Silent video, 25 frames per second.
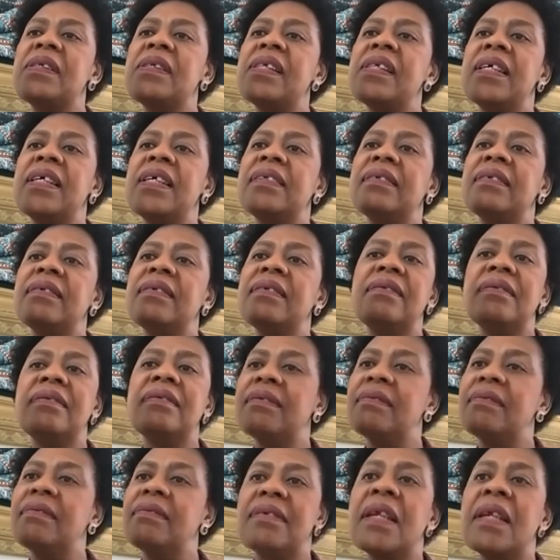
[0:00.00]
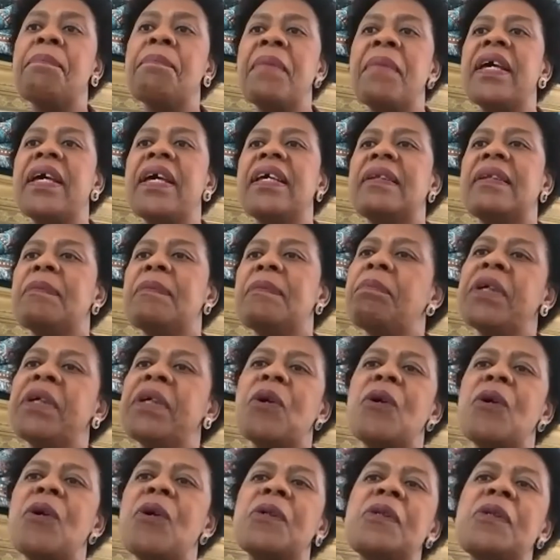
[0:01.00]
than men,
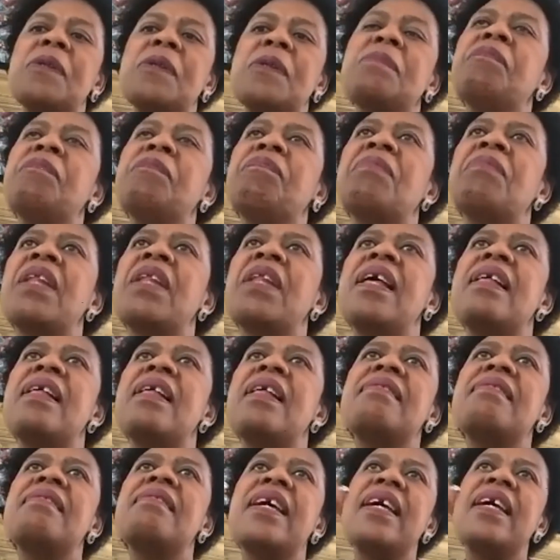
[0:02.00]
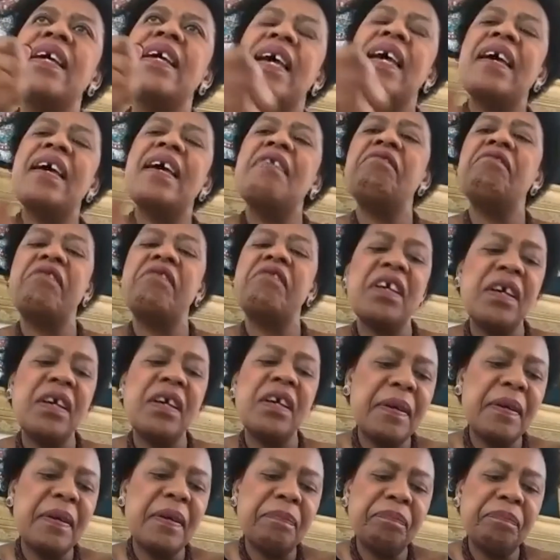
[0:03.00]
because they have,
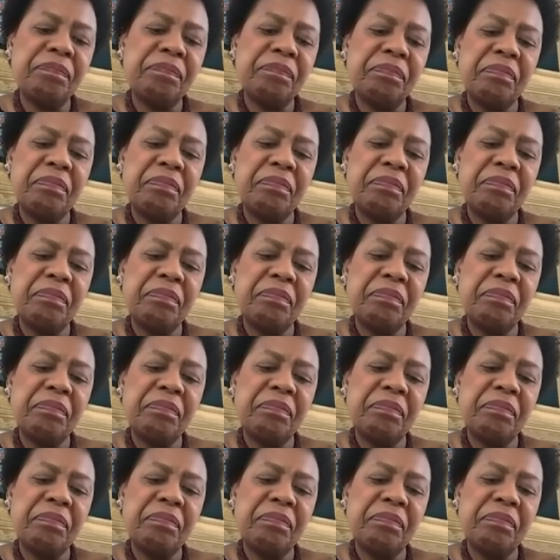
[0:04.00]
they